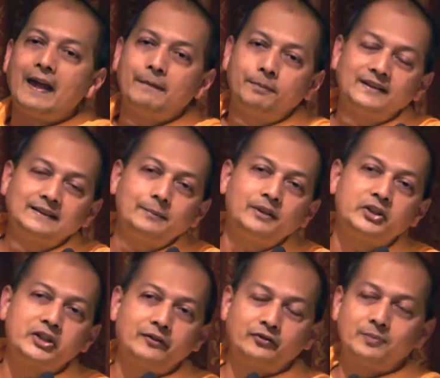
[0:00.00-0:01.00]
Epistemic
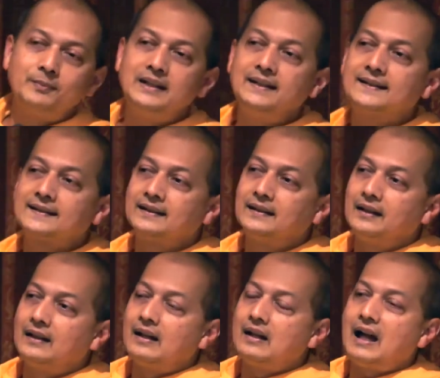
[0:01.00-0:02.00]
shift means
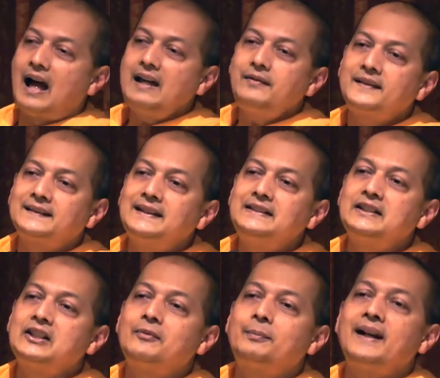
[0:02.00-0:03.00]
I was
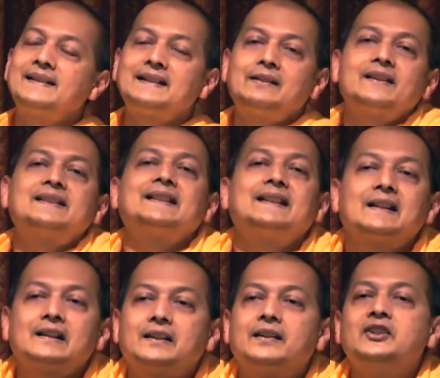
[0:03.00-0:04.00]
thinking of myself as this
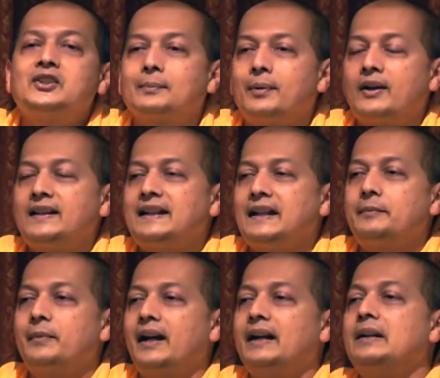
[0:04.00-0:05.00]
little creature, body
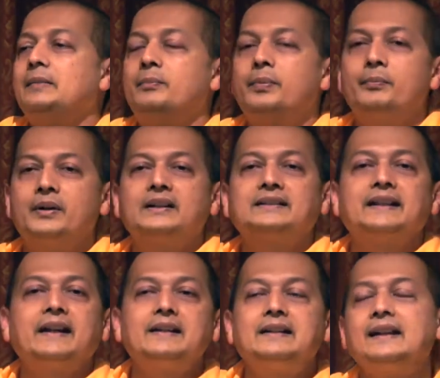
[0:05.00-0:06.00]
and mind, birth
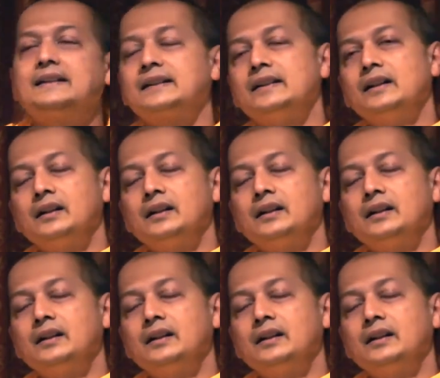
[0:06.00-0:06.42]
and death,